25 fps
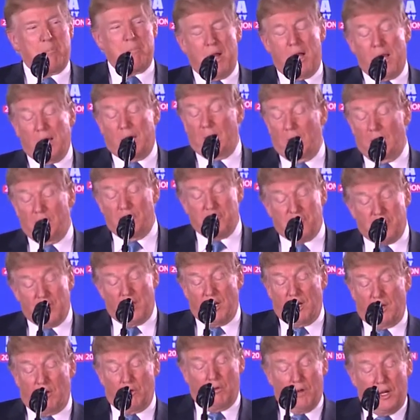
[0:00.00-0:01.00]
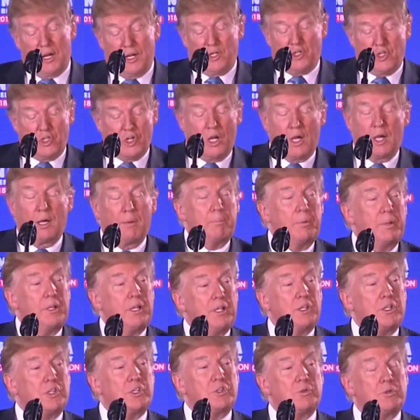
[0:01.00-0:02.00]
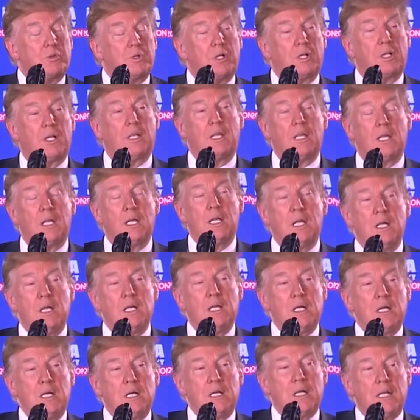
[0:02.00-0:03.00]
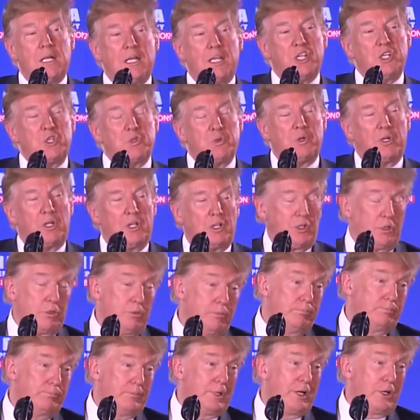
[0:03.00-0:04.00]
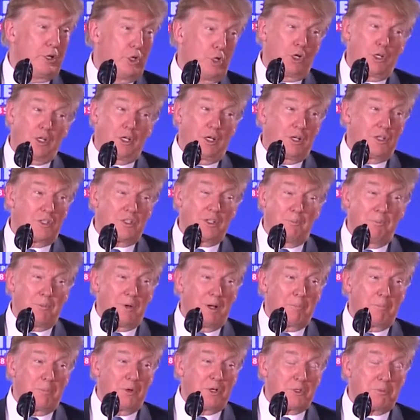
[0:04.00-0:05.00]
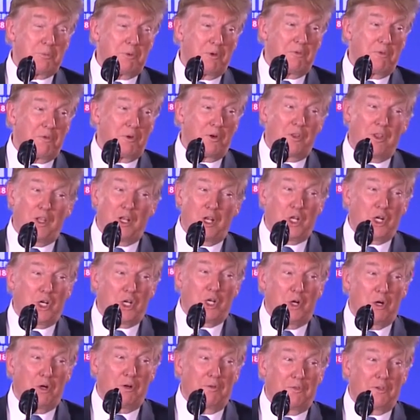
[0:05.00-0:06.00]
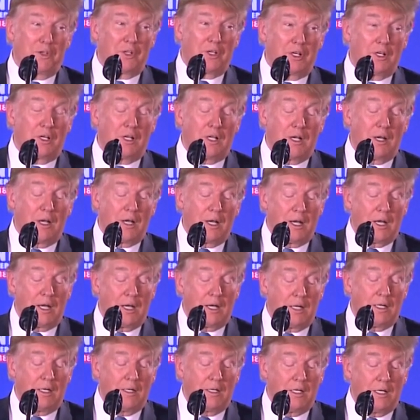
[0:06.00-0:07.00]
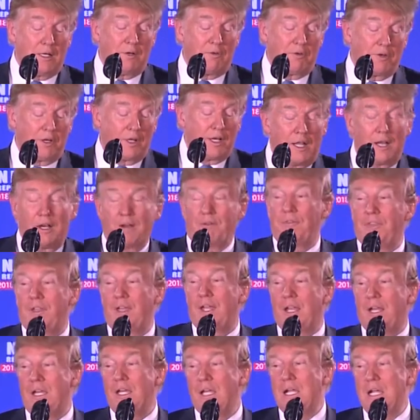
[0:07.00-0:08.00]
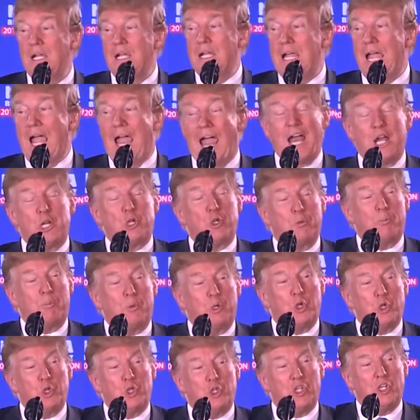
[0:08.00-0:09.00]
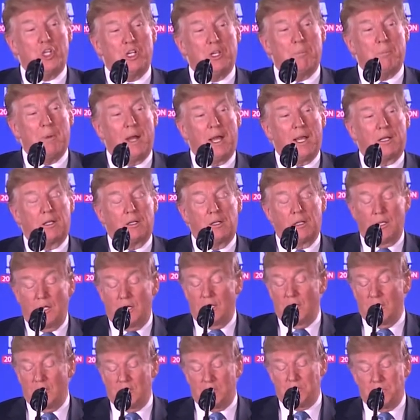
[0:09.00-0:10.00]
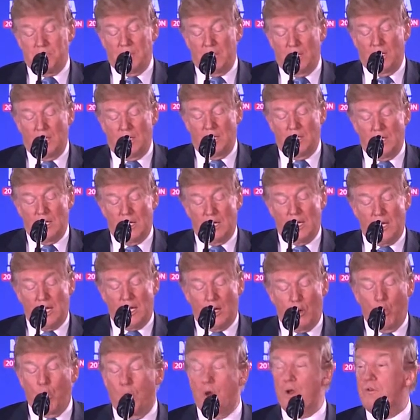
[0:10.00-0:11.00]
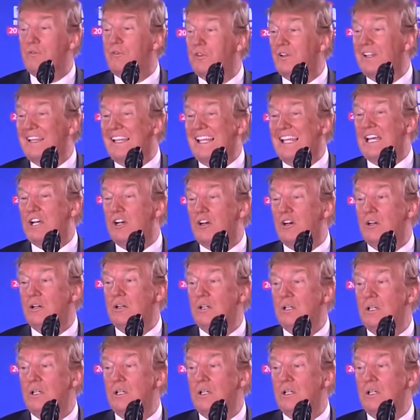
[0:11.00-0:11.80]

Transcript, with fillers: Michael. He's done a great job. He is really, I looked at some numbers before. They're looking awfully good, and I give a lot of that attribution to Michael. He has been a wonderful leader